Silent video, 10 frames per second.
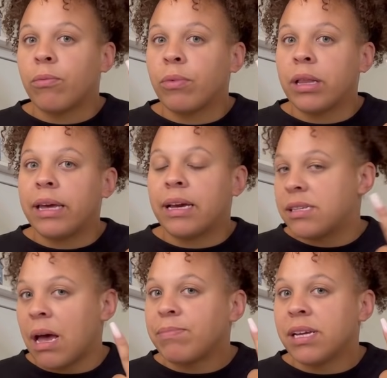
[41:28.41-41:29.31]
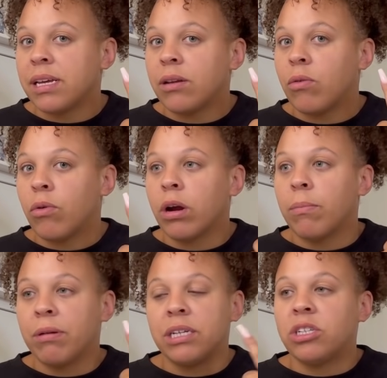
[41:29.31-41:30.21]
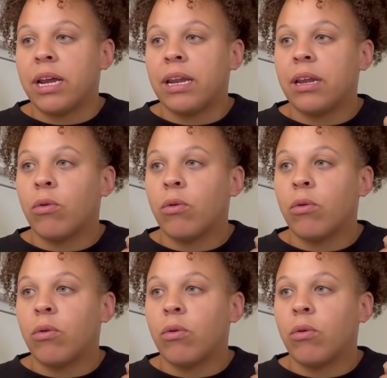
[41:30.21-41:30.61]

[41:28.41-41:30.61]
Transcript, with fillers: really accepted or appreciated